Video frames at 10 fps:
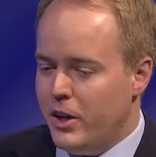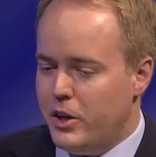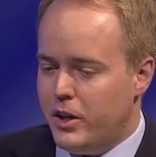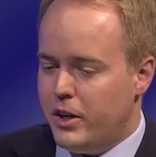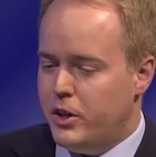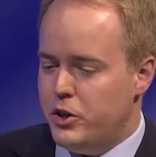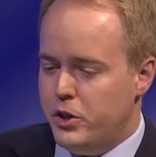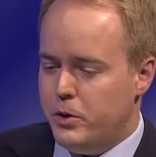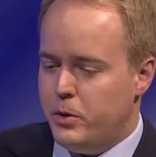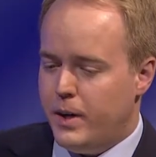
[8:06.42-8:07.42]
Could
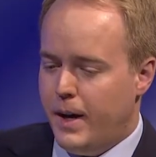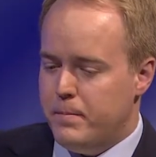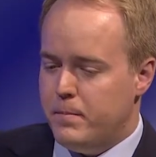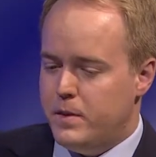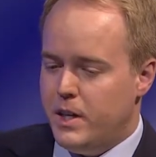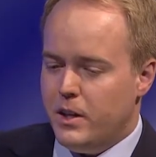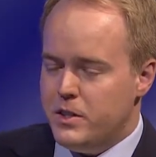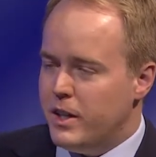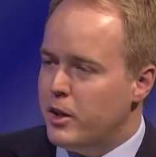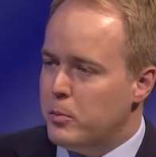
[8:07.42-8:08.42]
you tell
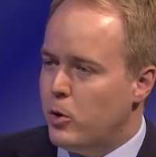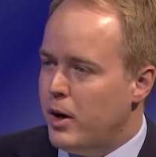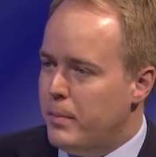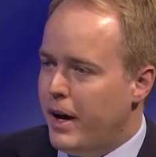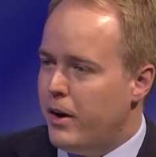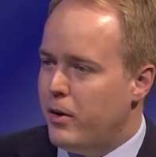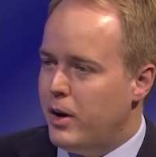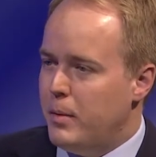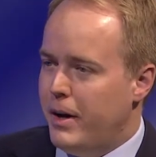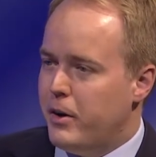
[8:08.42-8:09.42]
us a little more
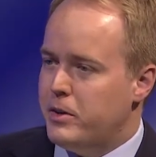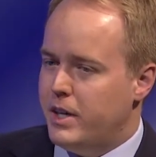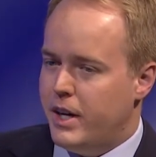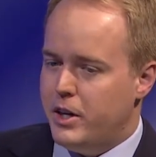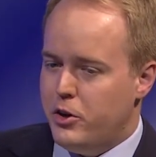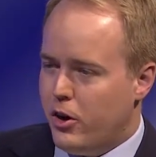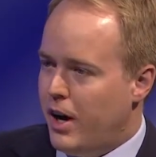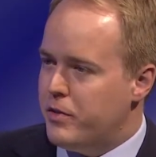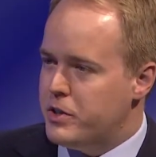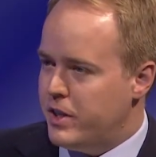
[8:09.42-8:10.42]
about your
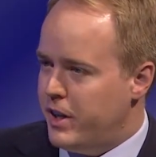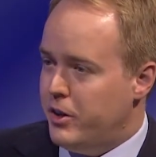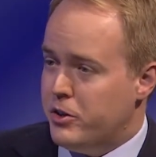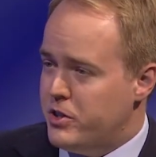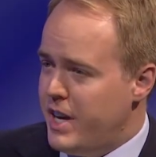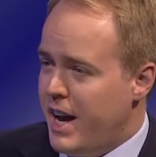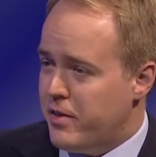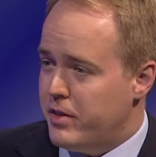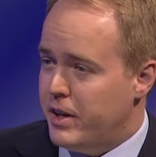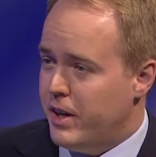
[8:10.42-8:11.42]
office and your
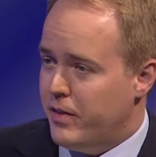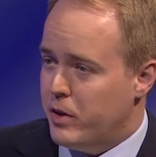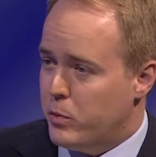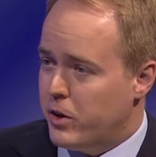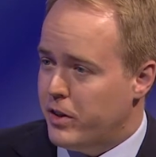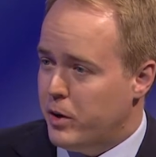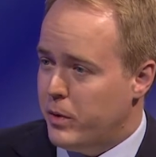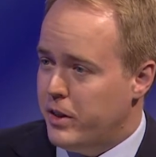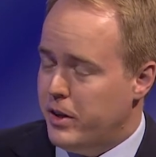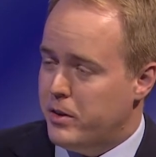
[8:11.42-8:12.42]
staff that you have that work there
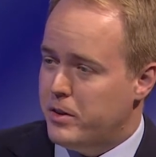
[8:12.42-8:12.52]
with you?